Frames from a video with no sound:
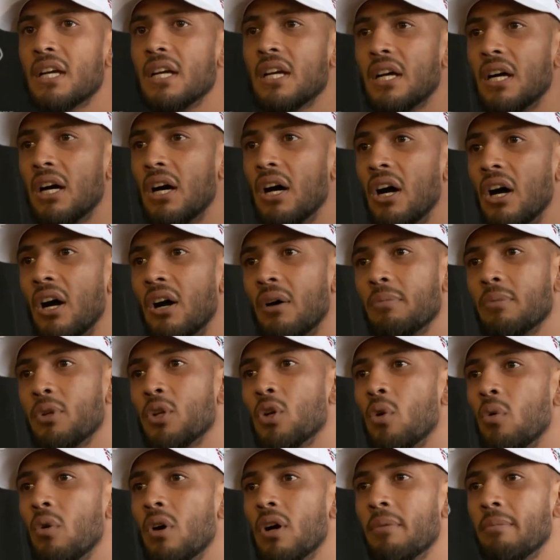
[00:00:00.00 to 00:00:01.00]
Um, you
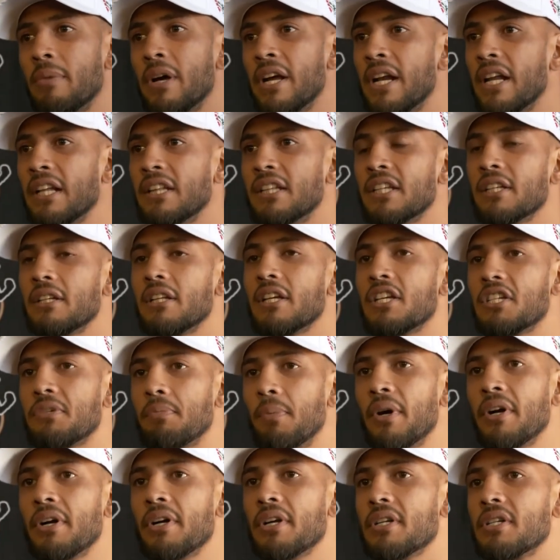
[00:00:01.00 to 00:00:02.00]
know what, man? I think the
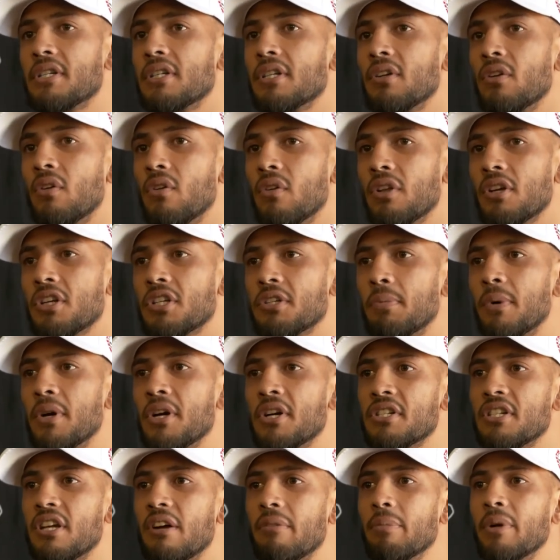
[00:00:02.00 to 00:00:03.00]
experience. You know, the
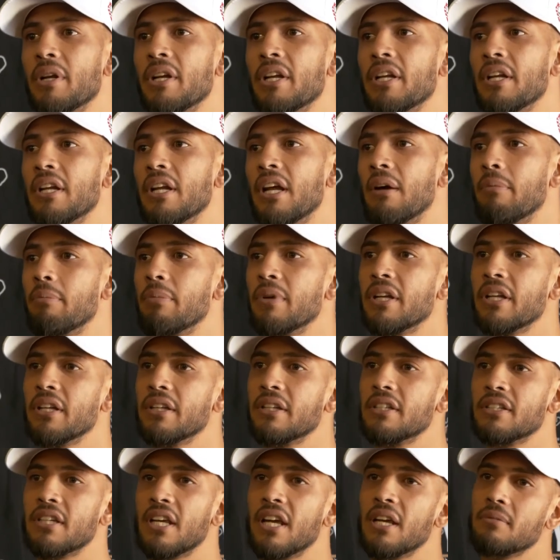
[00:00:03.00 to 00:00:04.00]
experience. I've been in. I've been in
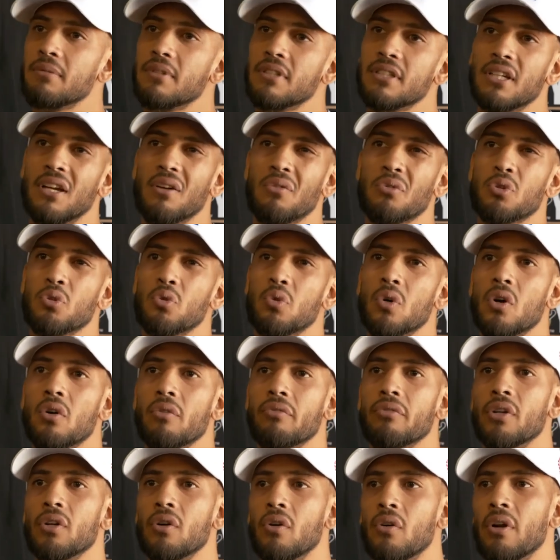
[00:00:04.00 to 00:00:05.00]
this game since I was 12.
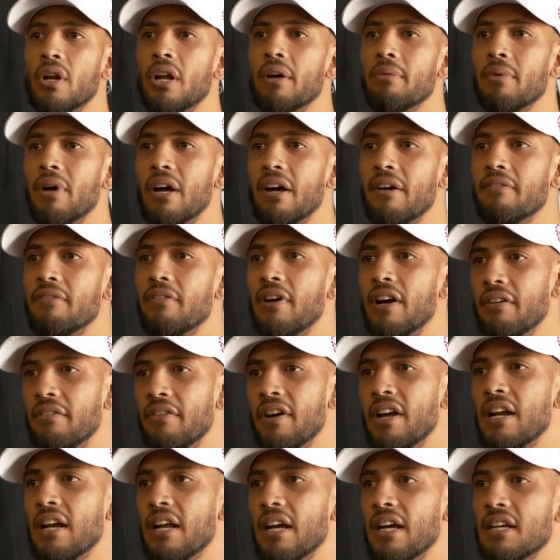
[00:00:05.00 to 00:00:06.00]
You know, and I've, I've, I've
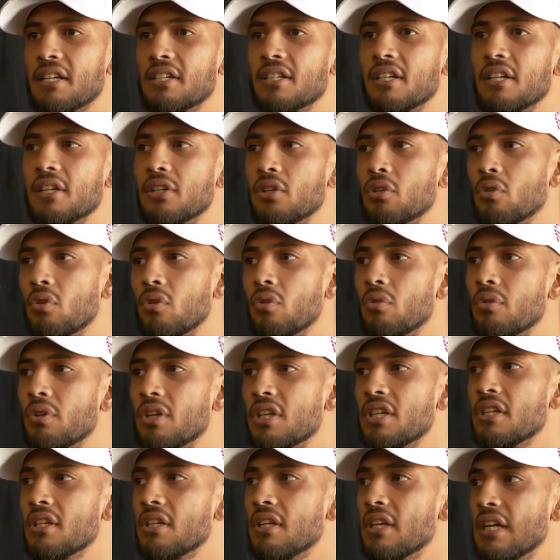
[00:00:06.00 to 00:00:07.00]
had, like I said, you know,
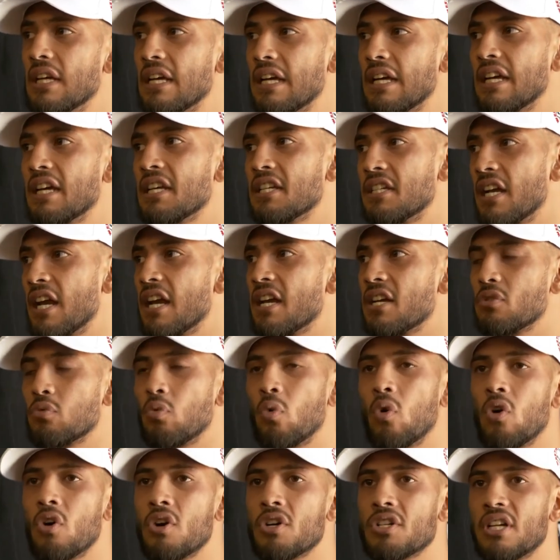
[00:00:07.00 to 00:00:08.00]
he, he's had his wars.